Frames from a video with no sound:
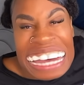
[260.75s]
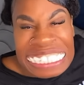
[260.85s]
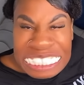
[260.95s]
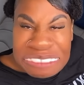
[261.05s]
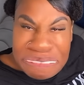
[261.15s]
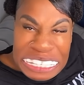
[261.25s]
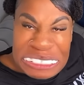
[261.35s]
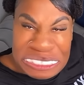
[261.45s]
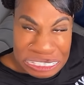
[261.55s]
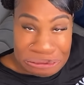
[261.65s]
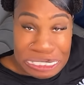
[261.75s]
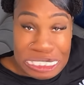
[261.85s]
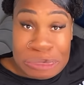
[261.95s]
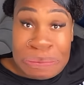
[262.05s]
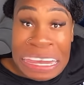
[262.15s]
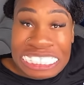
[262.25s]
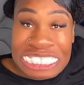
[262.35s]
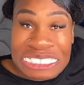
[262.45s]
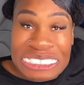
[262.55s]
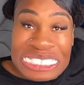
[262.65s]
I'm just making something
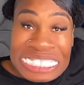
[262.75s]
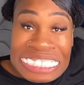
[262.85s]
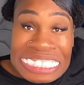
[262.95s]
special.